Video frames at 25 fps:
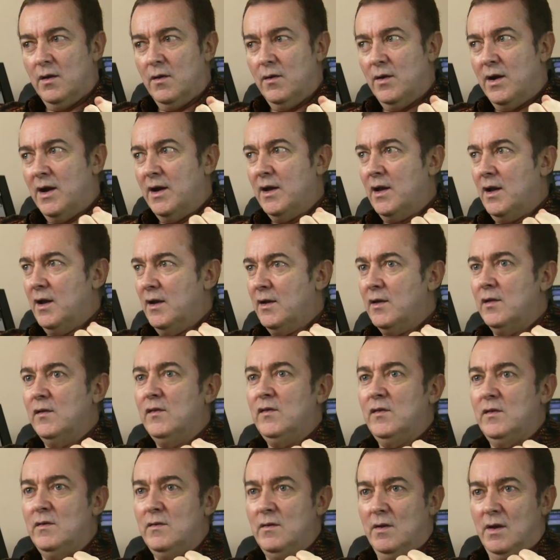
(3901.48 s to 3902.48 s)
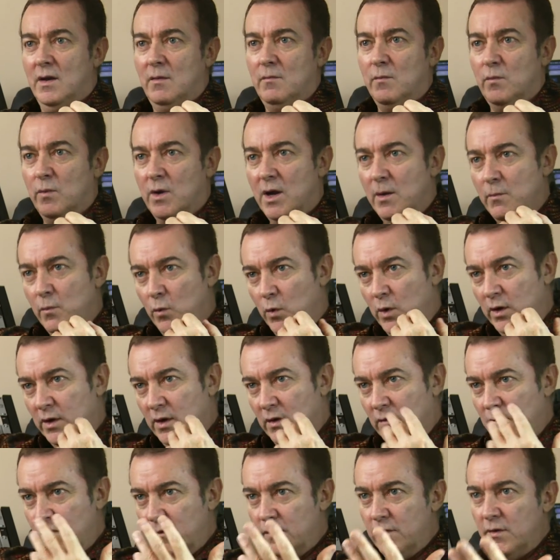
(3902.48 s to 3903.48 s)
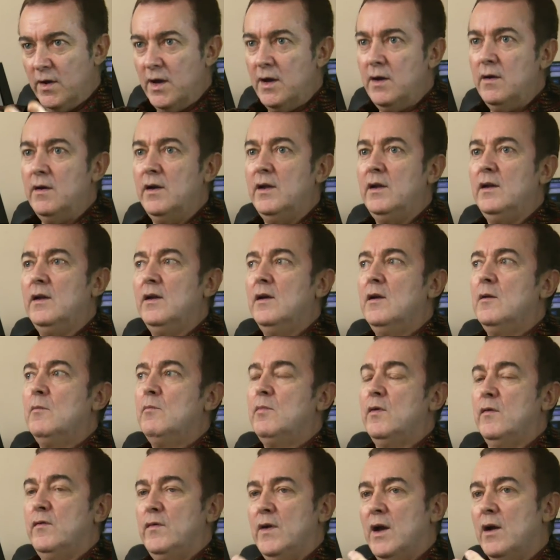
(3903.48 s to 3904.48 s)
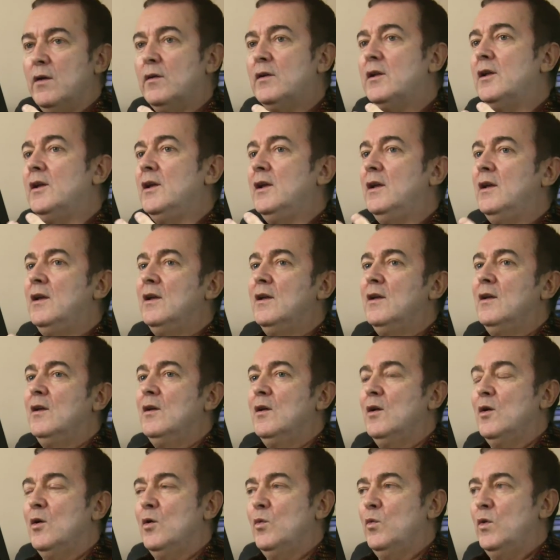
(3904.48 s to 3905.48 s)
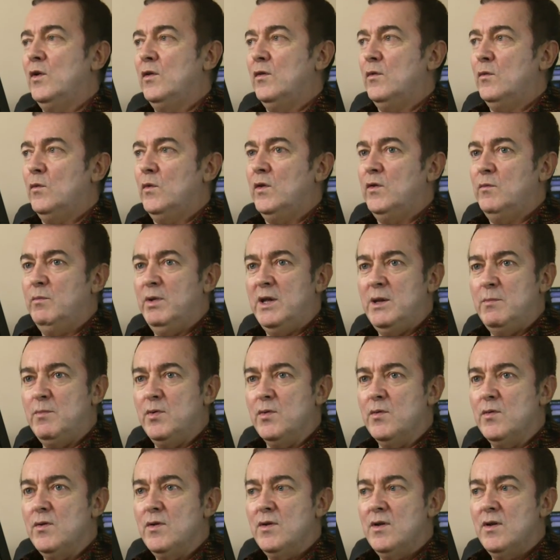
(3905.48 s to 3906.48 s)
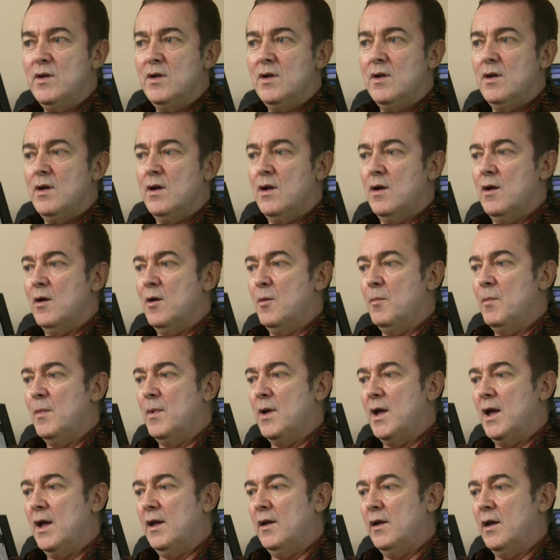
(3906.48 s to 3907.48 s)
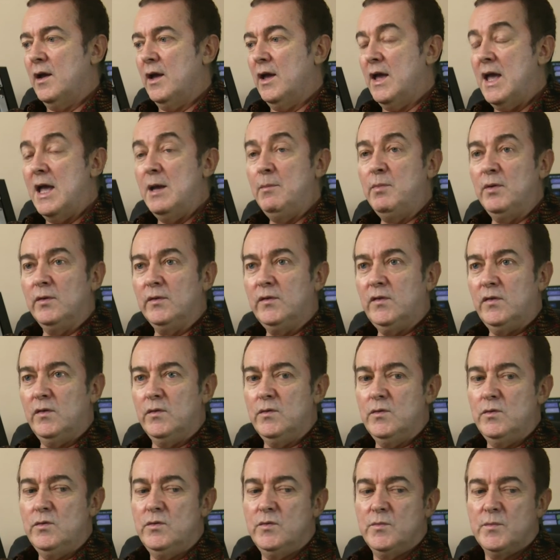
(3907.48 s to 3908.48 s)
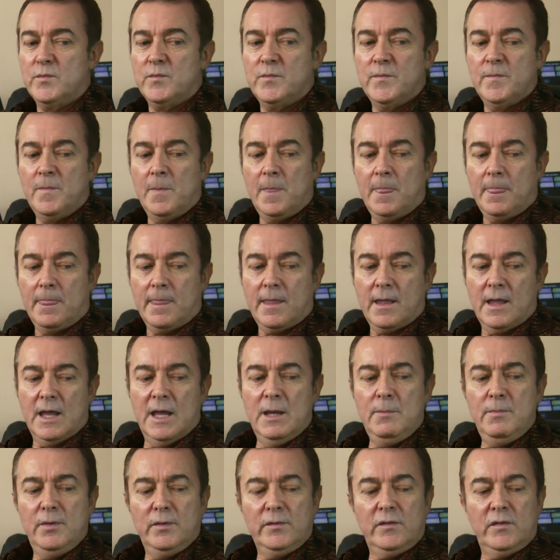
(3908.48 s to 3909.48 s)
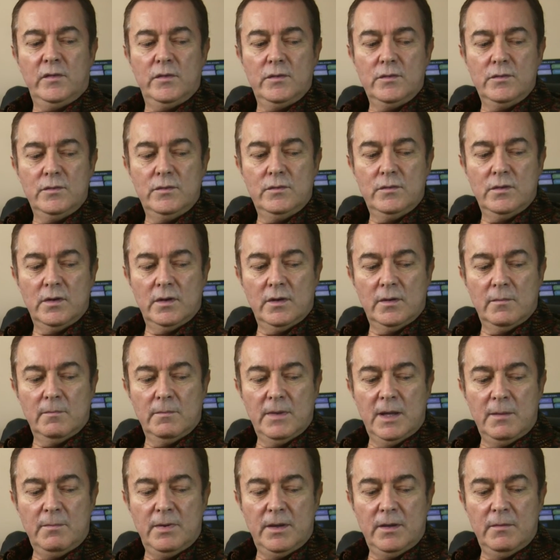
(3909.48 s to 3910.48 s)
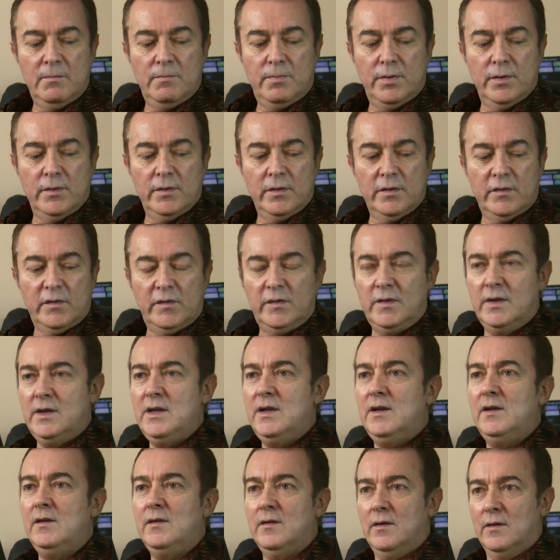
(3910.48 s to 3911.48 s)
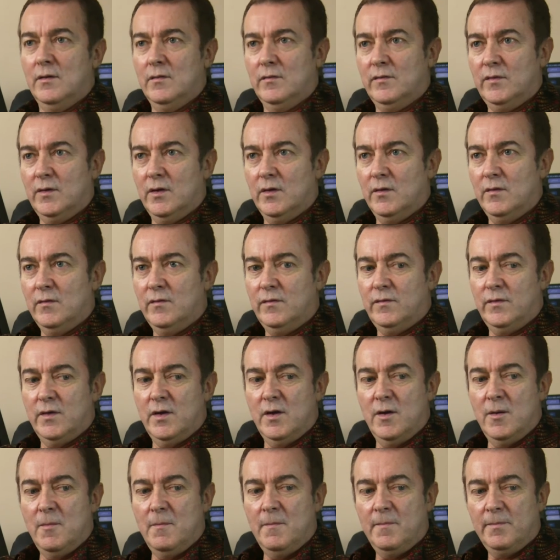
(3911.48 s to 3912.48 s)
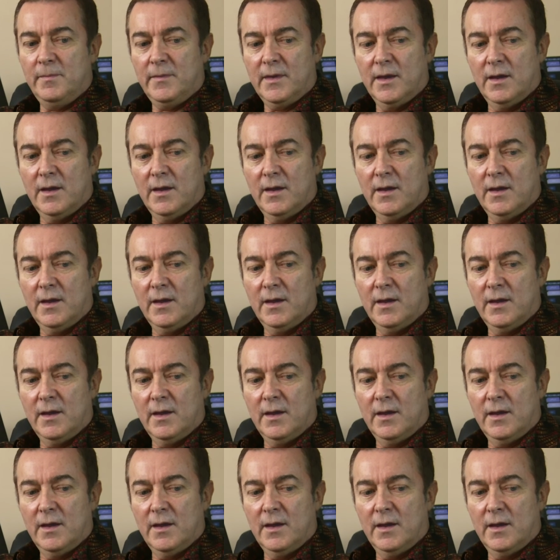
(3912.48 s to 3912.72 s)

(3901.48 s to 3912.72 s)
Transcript: know, I, I can see I'm I'm working very profoundly uh, with with people, um, and able to, able to maybe put a seed of, of um,